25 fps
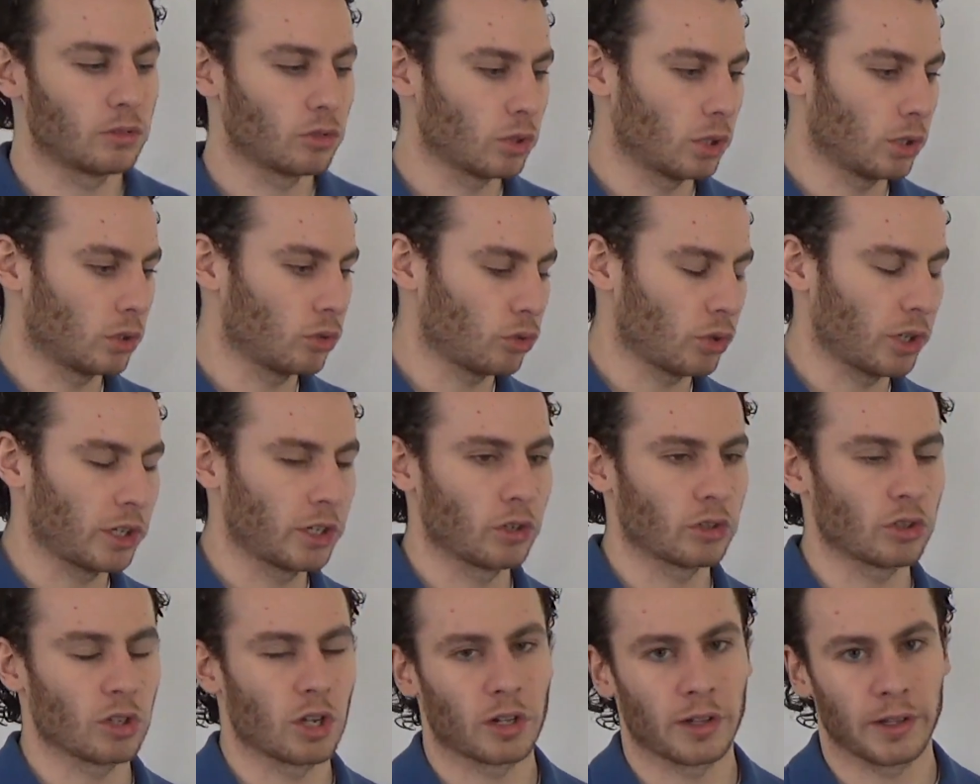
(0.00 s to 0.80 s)
to train
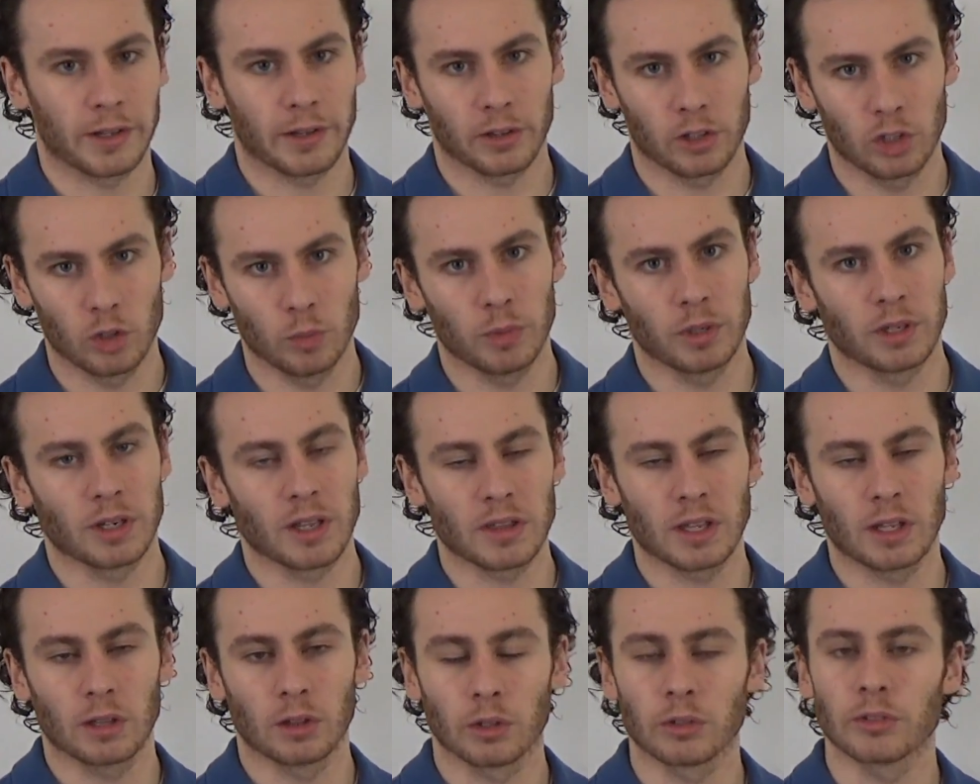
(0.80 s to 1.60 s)
your dog like a human and
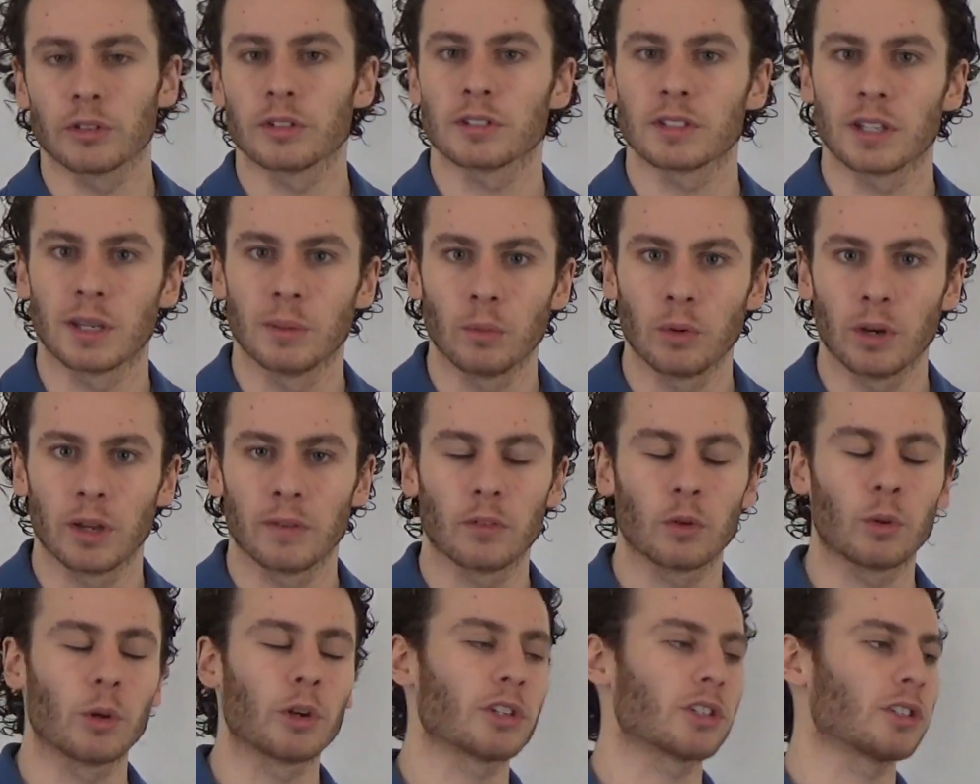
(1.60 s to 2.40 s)
that they learn the same way,
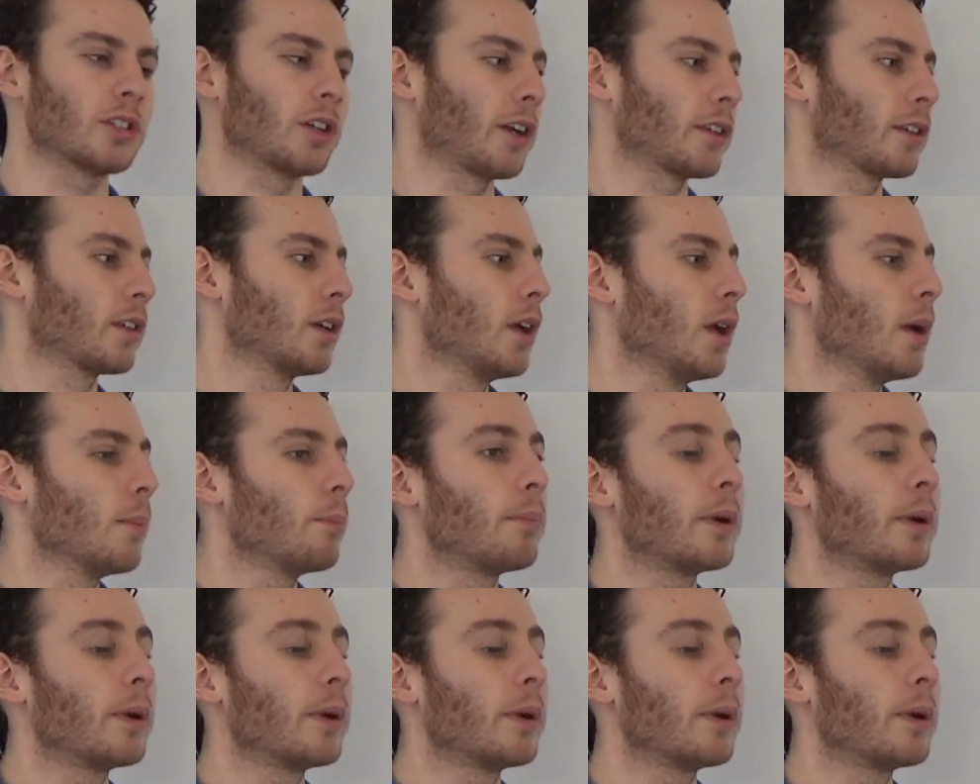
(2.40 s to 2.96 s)
of course not.